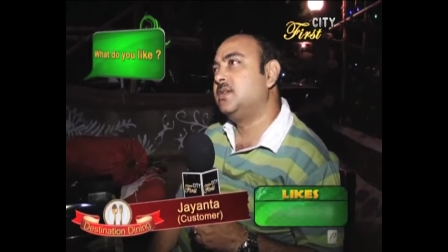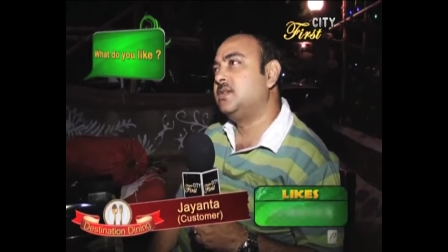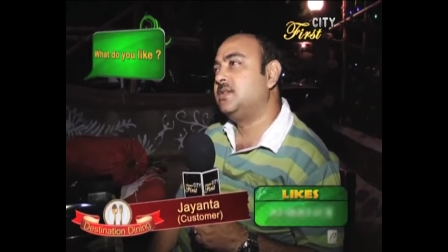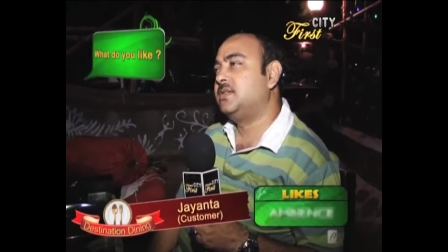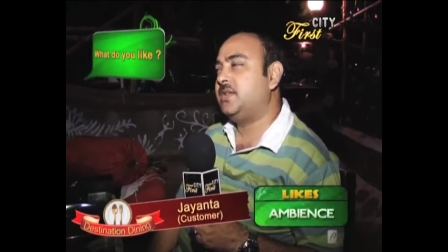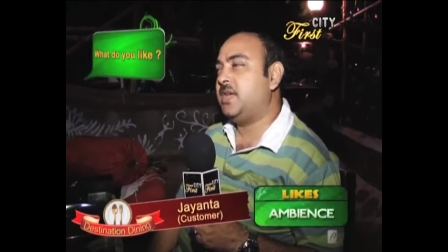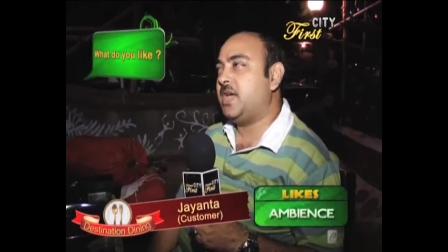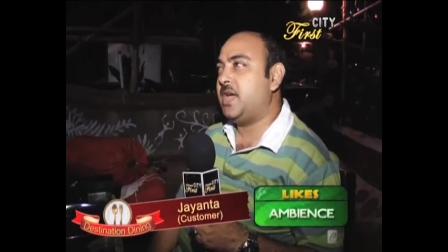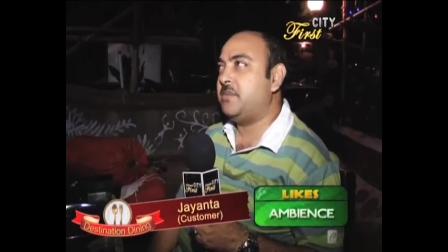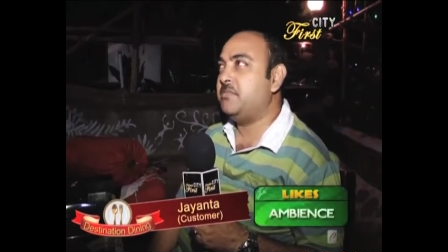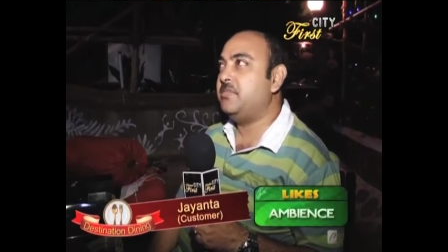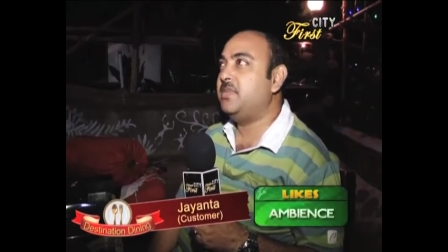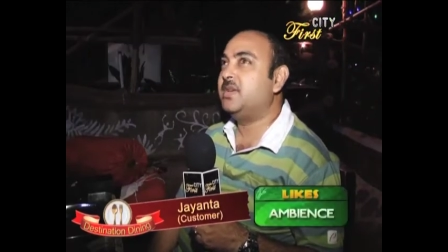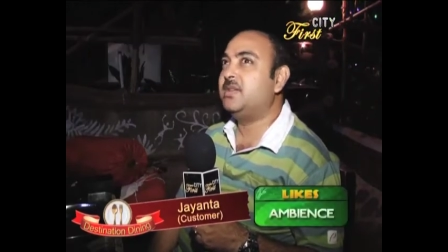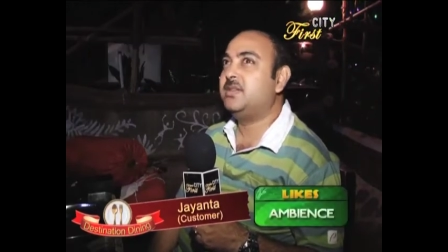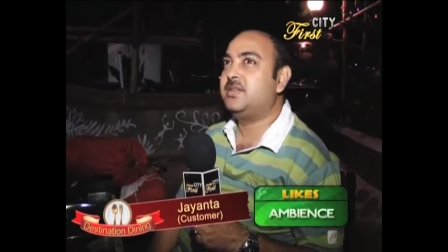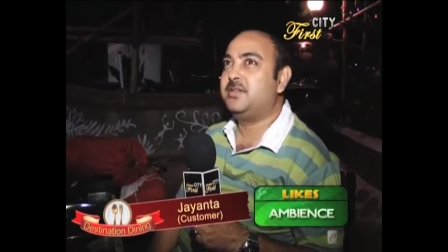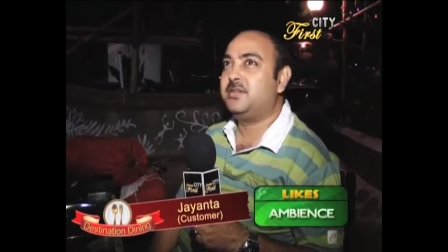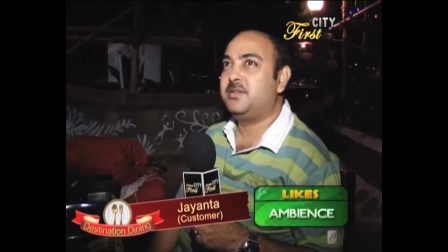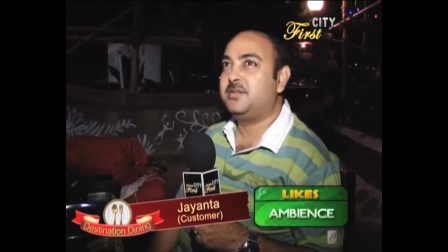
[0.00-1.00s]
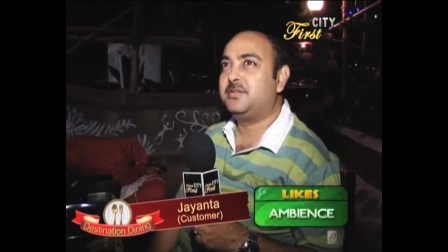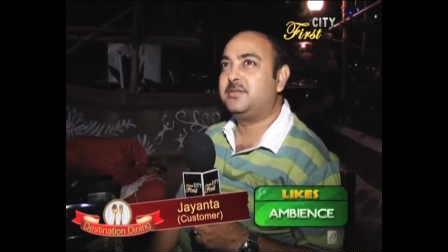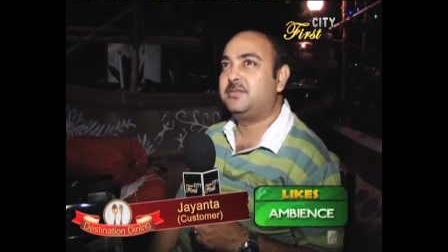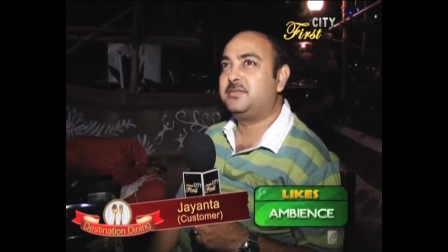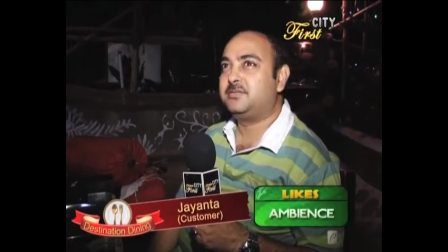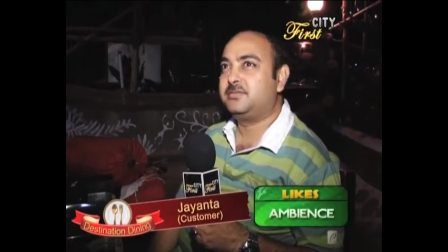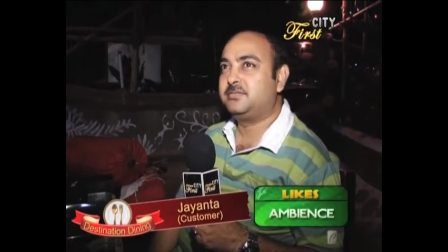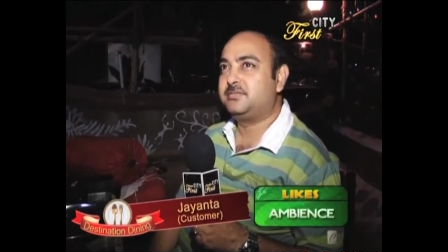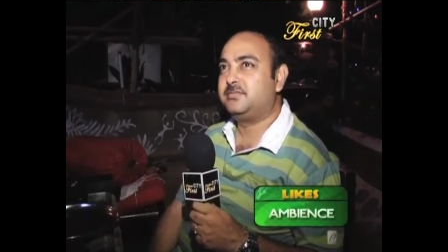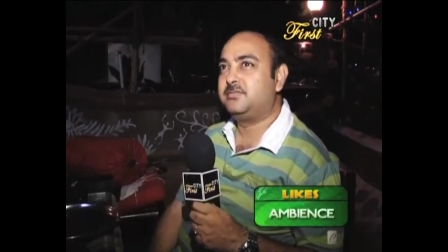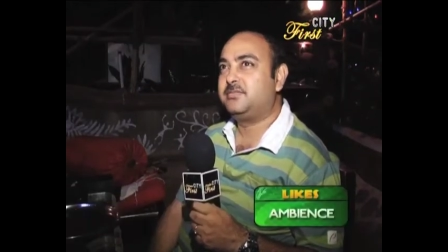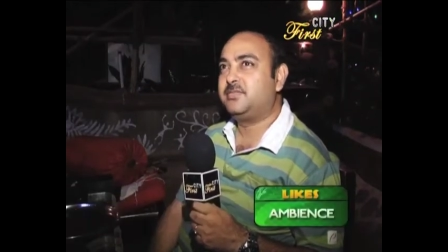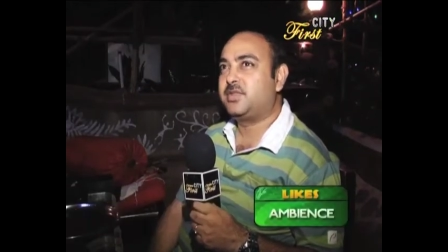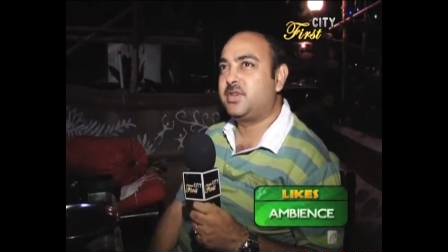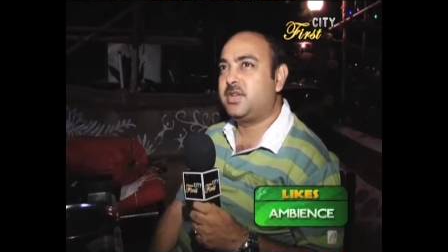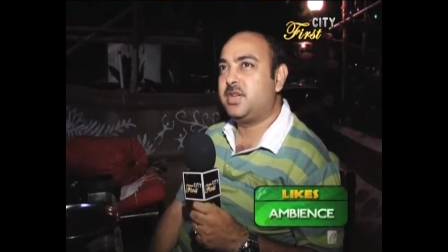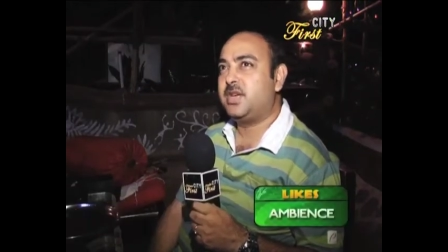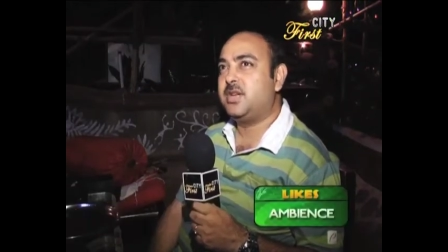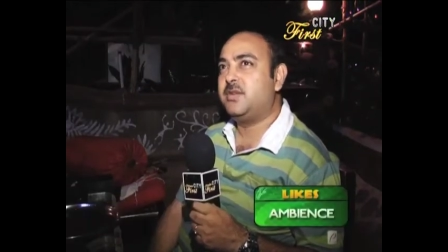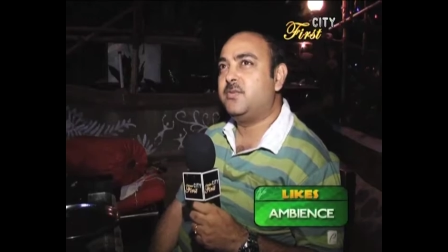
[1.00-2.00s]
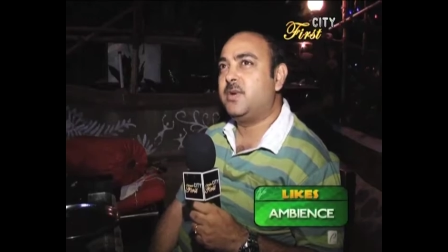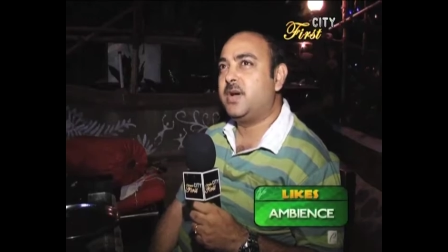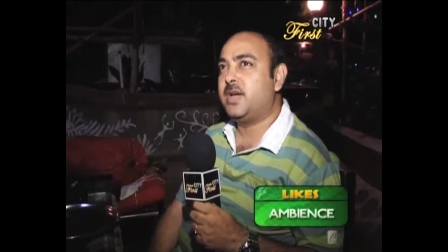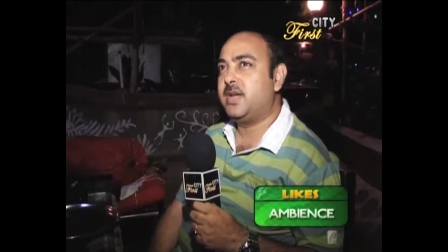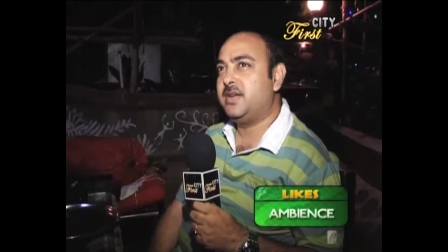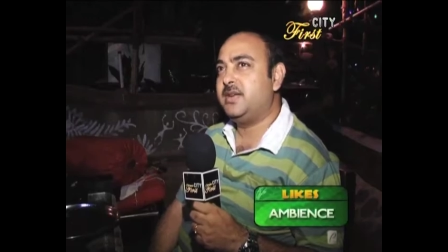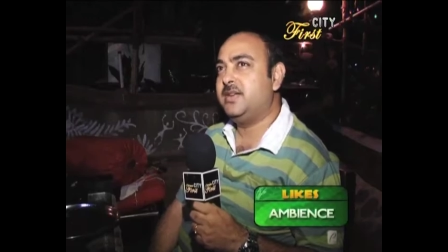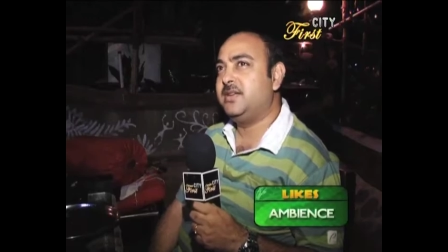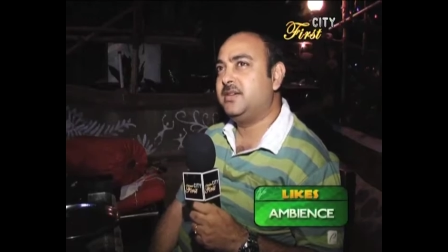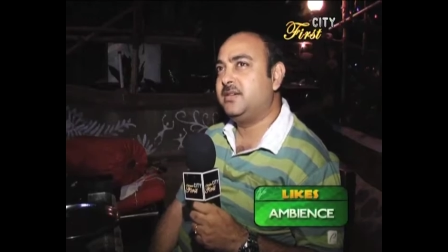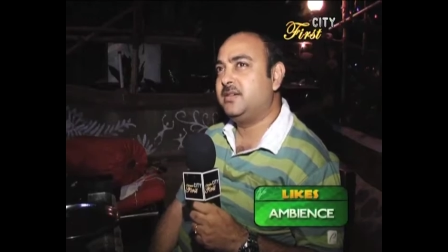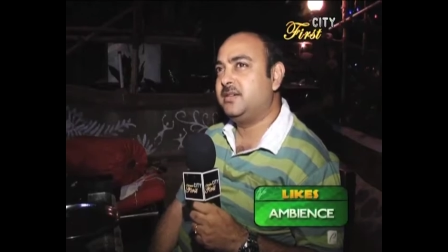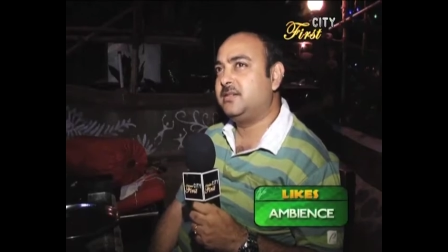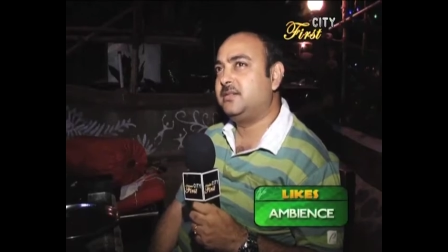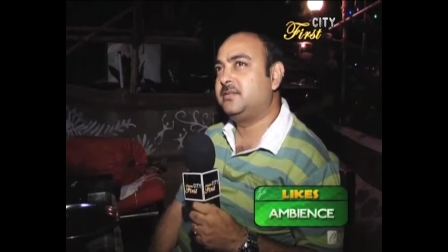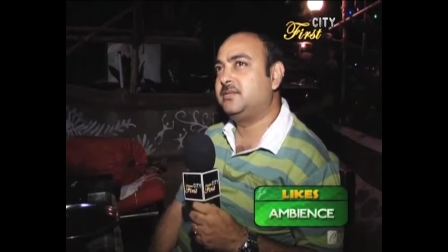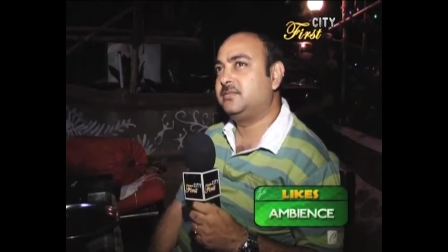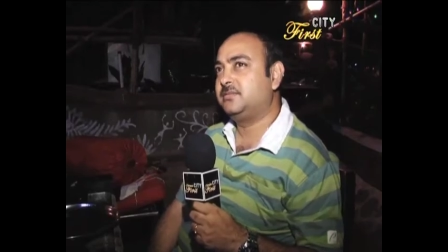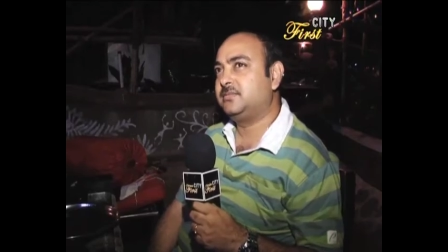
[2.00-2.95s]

It's the ambience, you know. You can unwind here